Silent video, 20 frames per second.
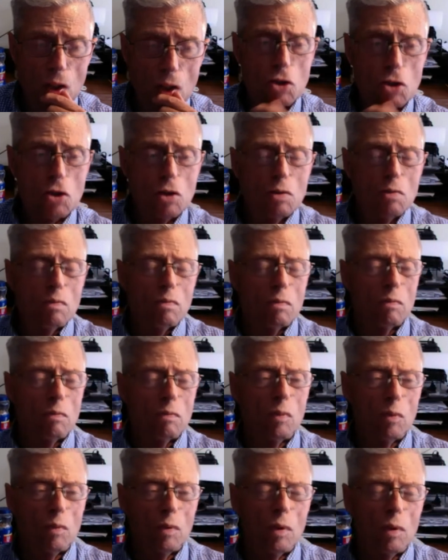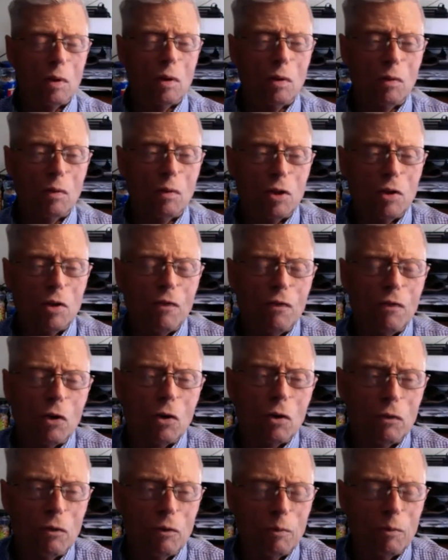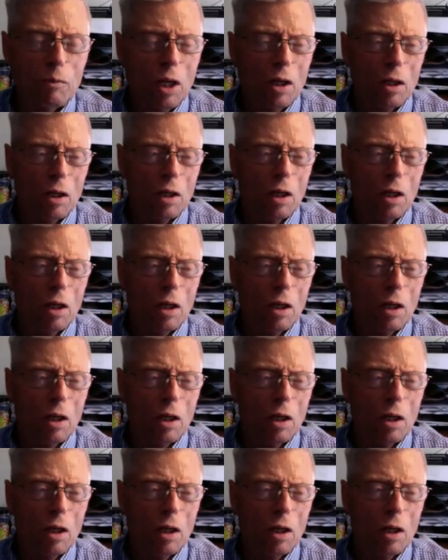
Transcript: least in, you know, difficult for me.